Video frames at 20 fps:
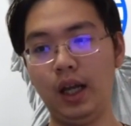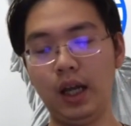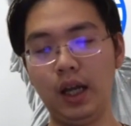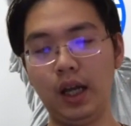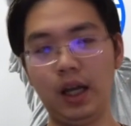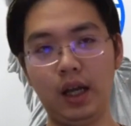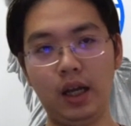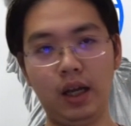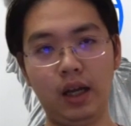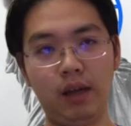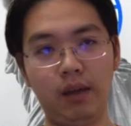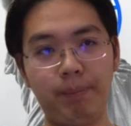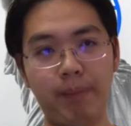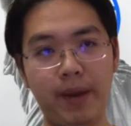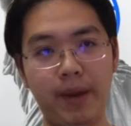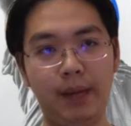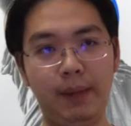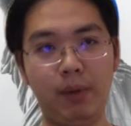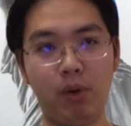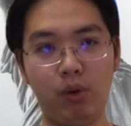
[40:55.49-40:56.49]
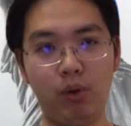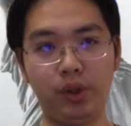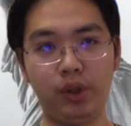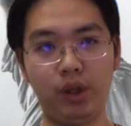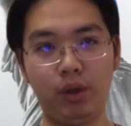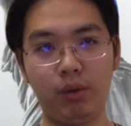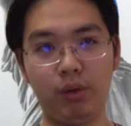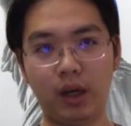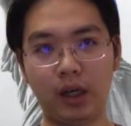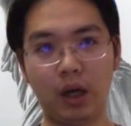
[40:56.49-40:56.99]
uh, PayPal
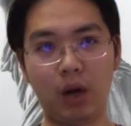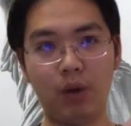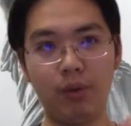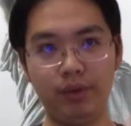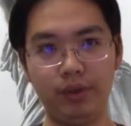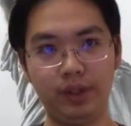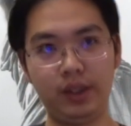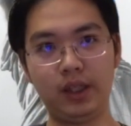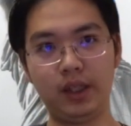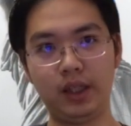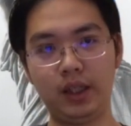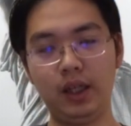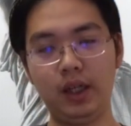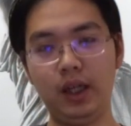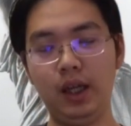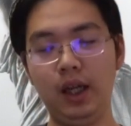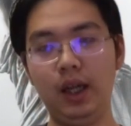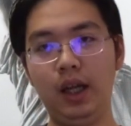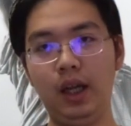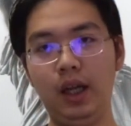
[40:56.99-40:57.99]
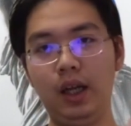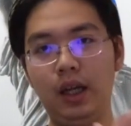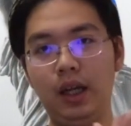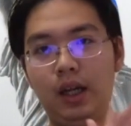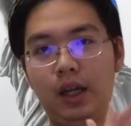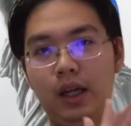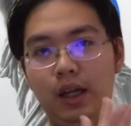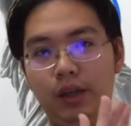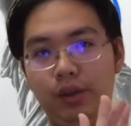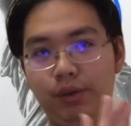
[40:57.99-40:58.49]
QR code there,
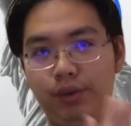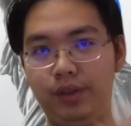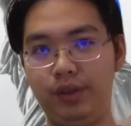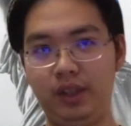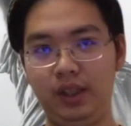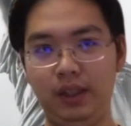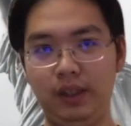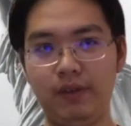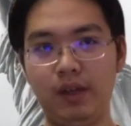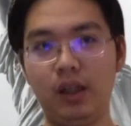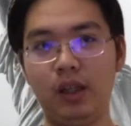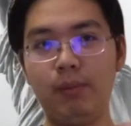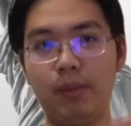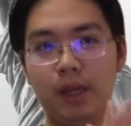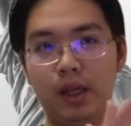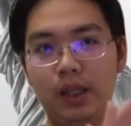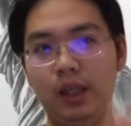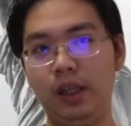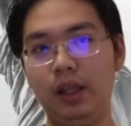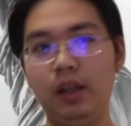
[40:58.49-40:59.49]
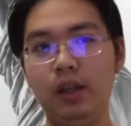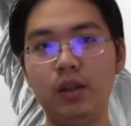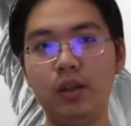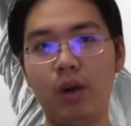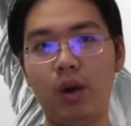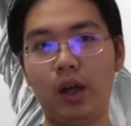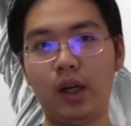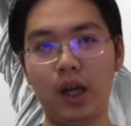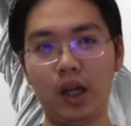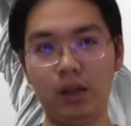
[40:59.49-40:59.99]
uh, you receive a lot of money,
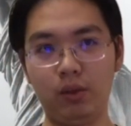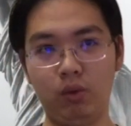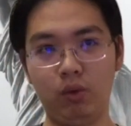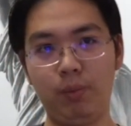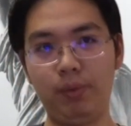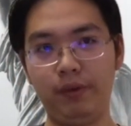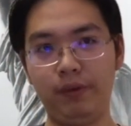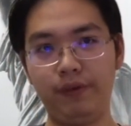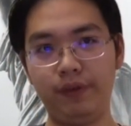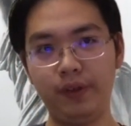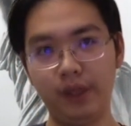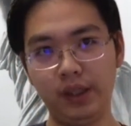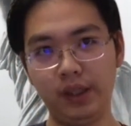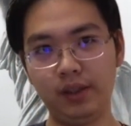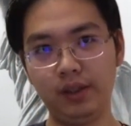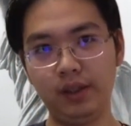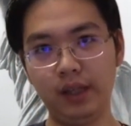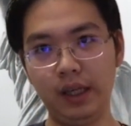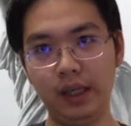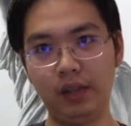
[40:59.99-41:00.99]
your account will be freeze